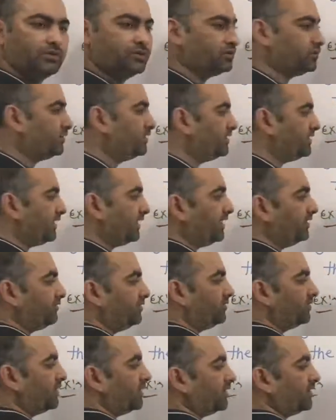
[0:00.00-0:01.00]
So this area will be
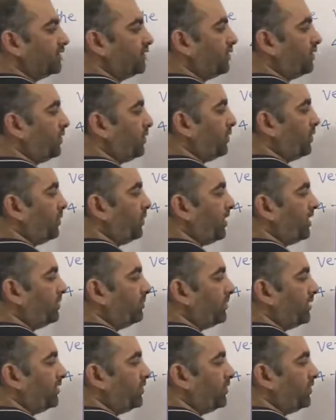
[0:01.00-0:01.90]
what? 1 by